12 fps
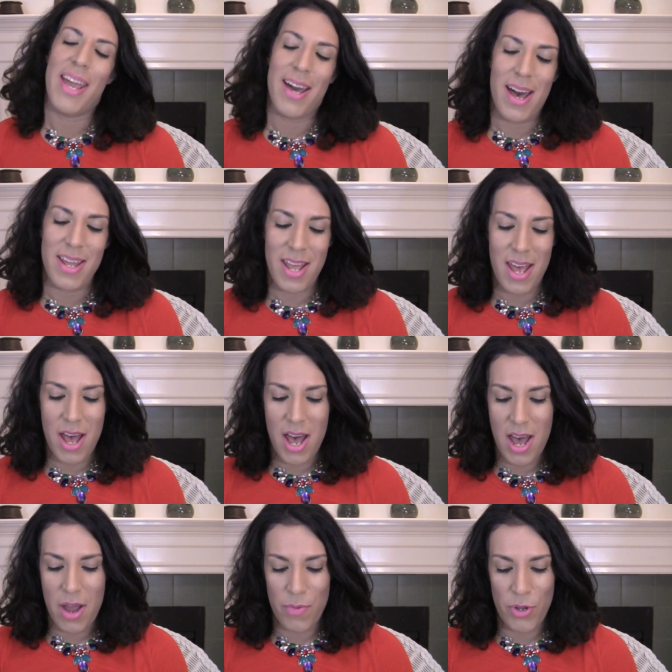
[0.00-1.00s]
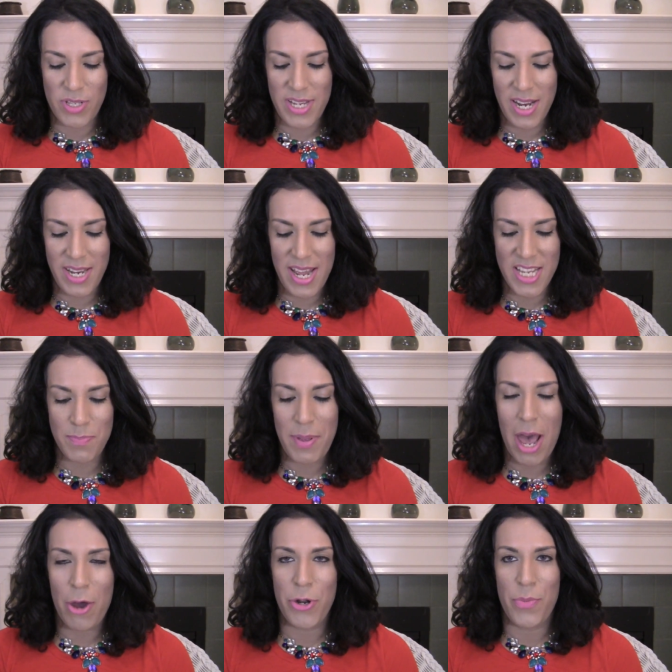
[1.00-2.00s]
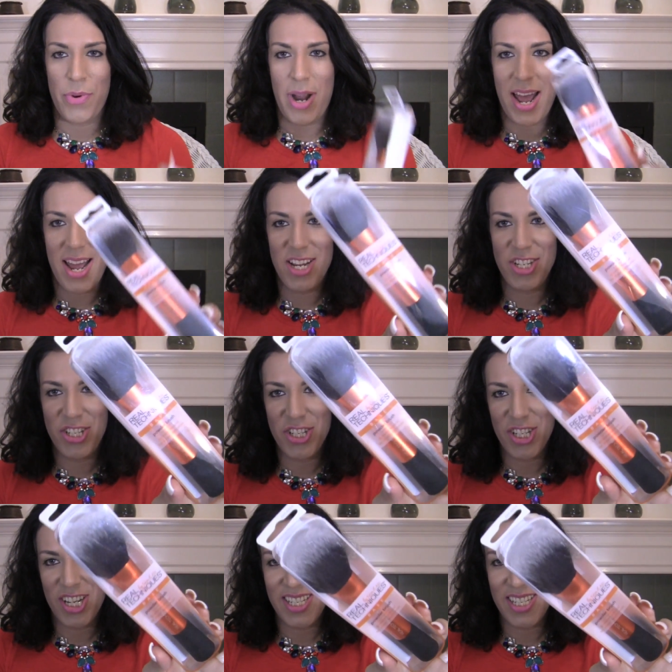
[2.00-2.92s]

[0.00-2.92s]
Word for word: I got uh, Real Techniques powder brush,